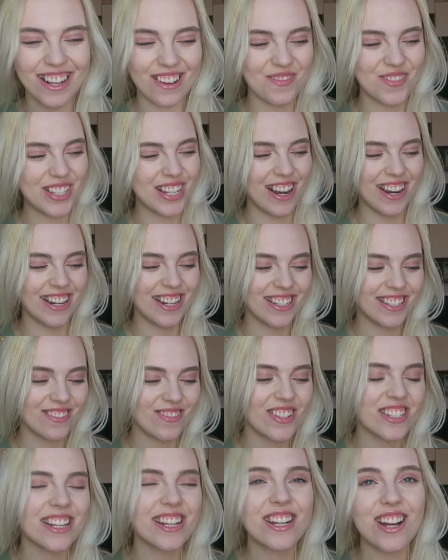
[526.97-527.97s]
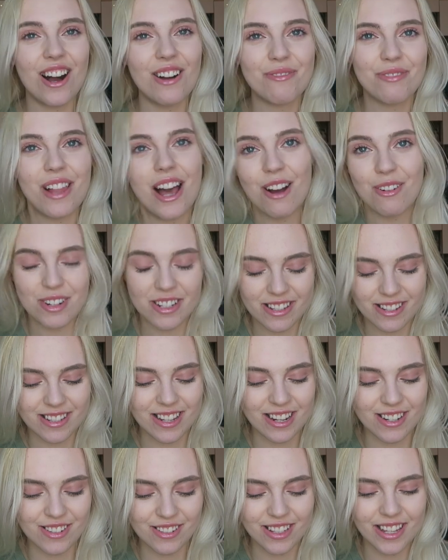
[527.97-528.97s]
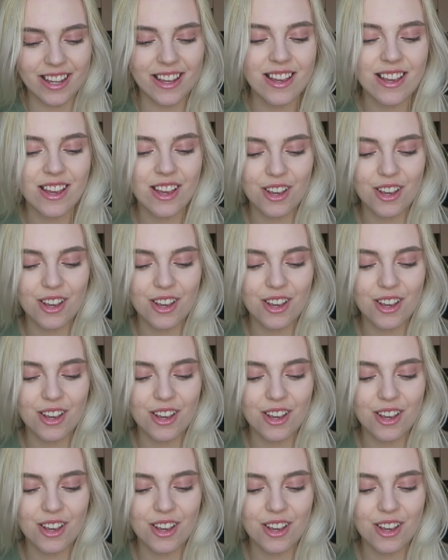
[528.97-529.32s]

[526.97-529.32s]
I'm sorry, it smells like cut flowers essentially,